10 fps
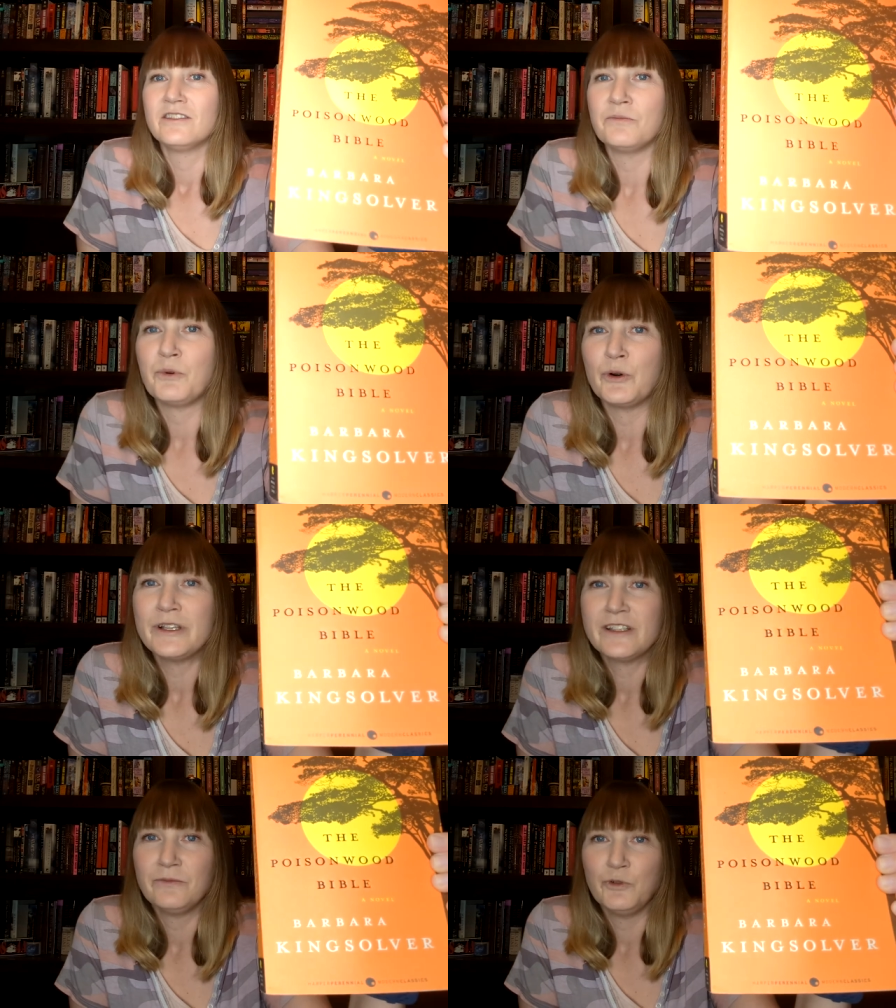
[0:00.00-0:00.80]
The
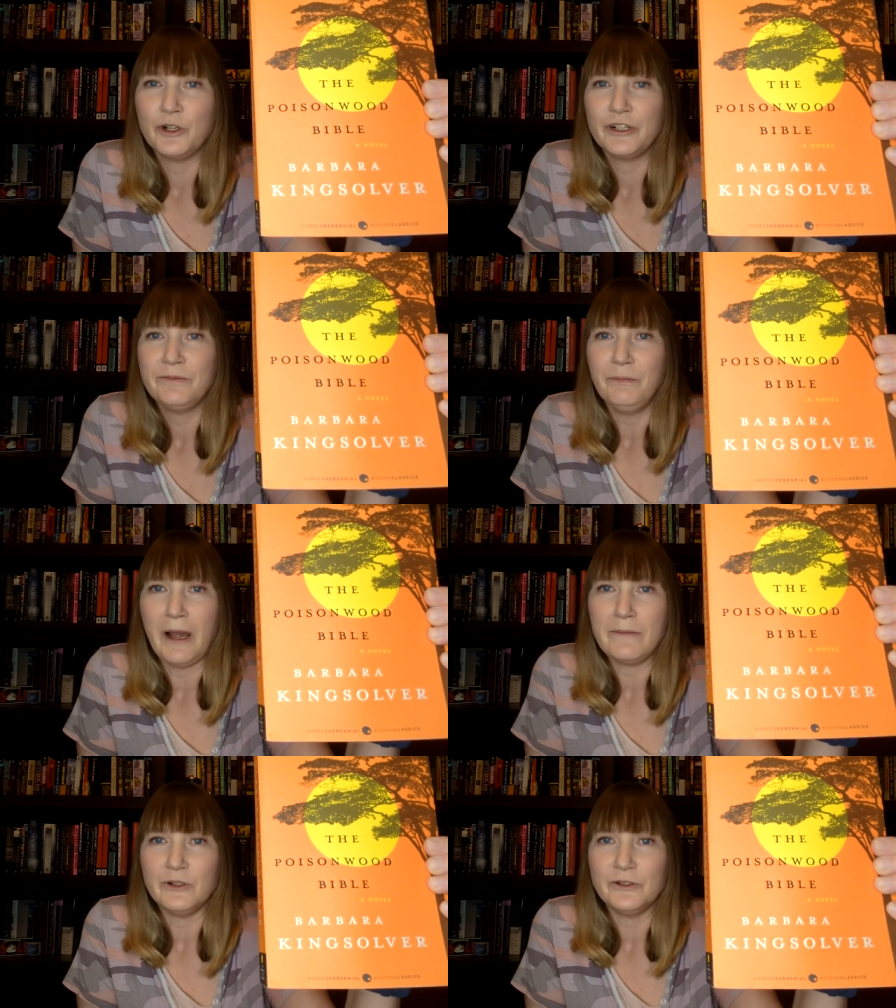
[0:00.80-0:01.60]
Poisonwood
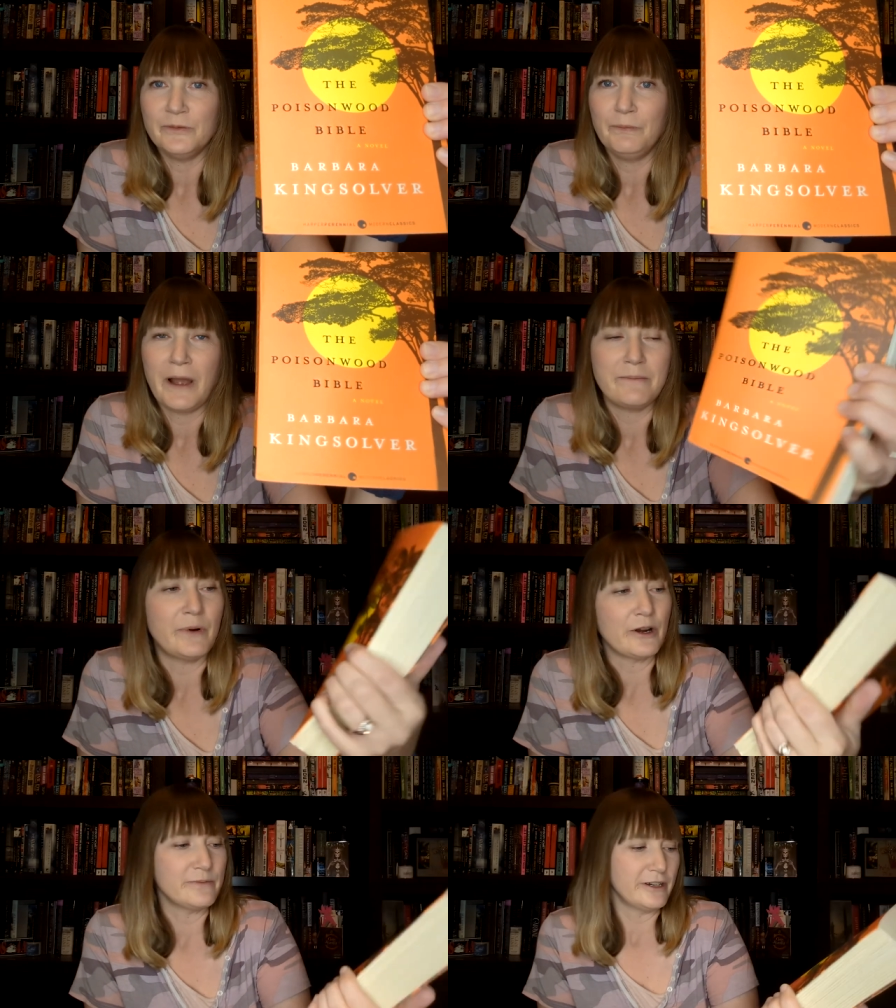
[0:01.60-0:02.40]
Bible by
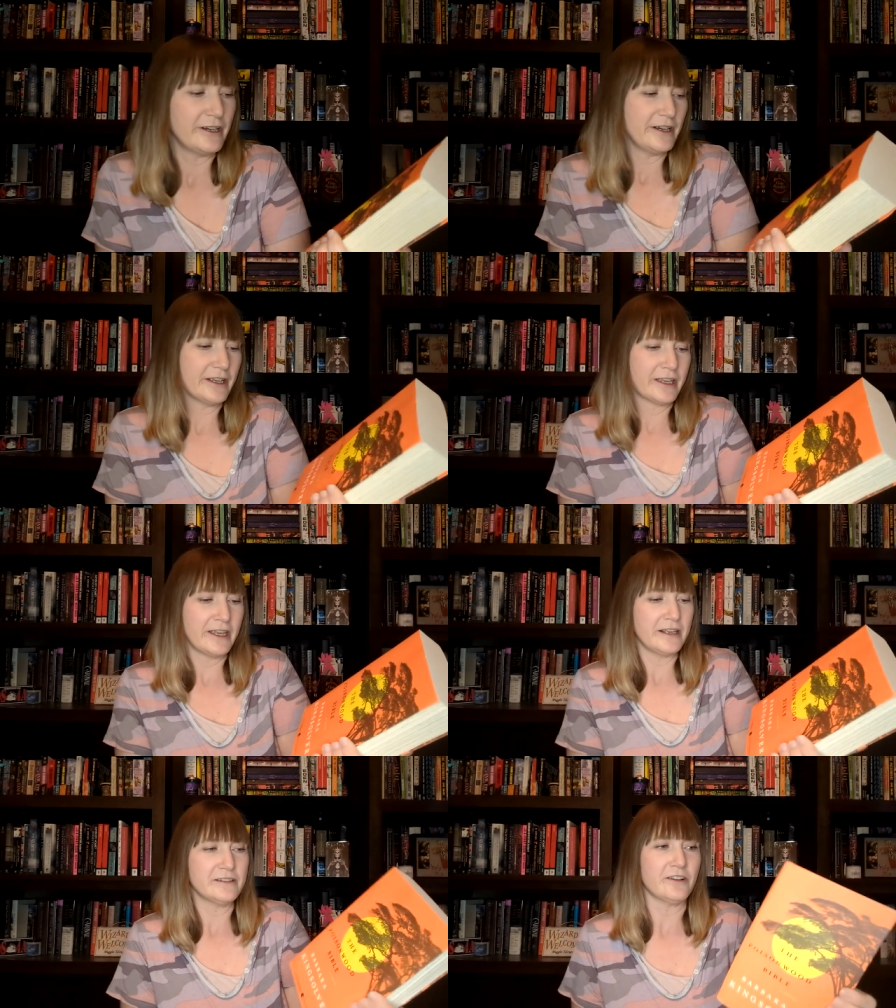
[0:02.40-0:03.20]
Barbara
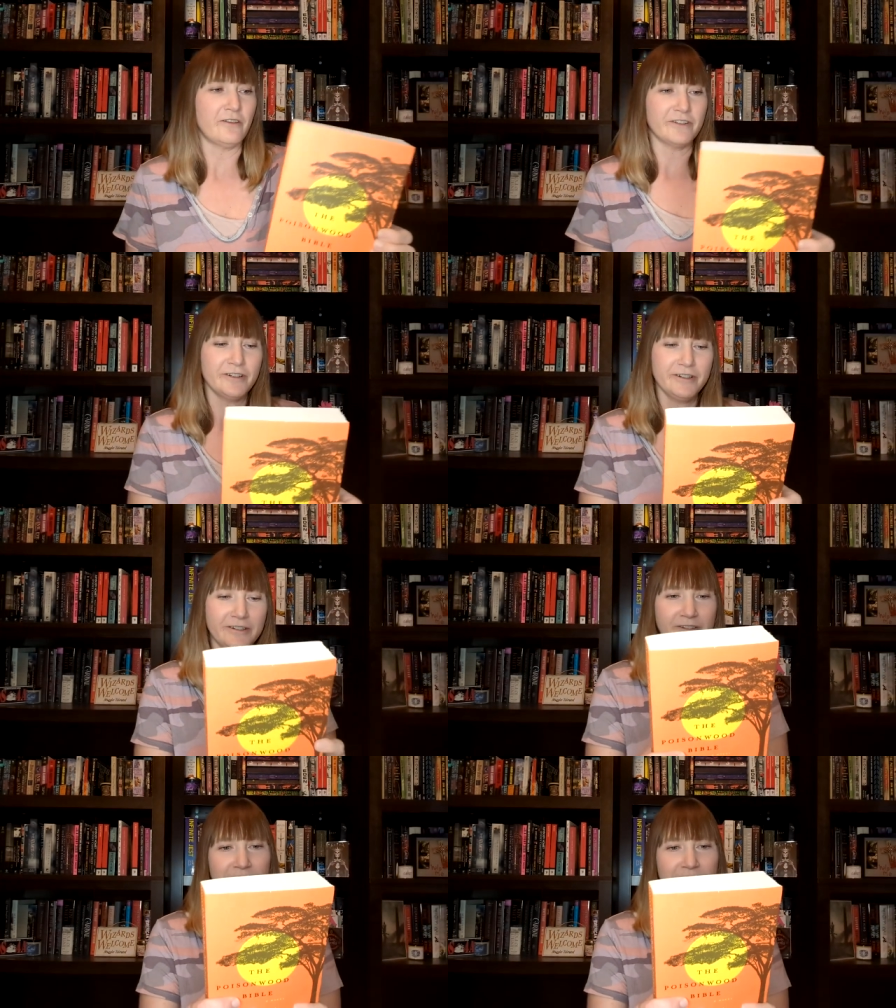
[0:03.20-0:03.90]
Kingsolver.